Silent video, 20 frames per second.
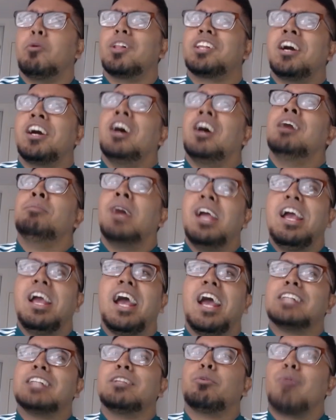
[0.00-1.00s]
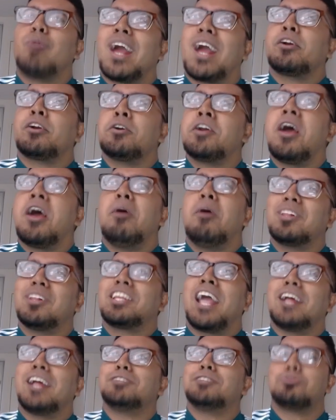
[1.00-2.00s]
come, and the record will
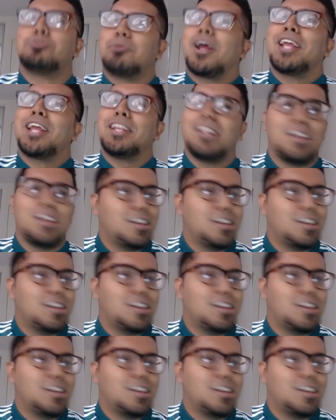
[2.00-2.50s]
get straight.